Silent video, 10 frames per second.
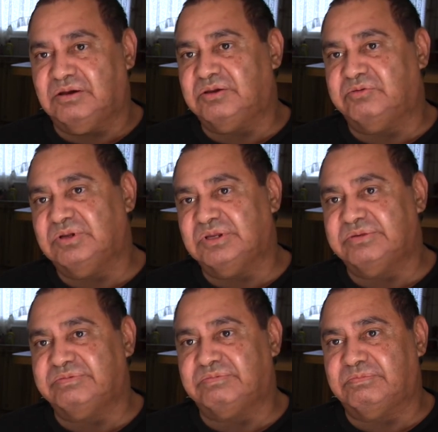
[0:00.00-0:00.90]
got to
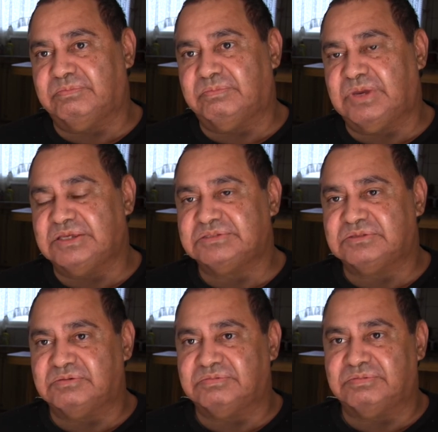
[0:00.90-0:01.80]
relive
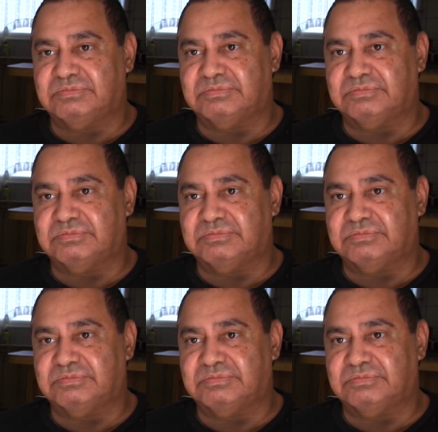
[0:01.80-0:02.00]
most of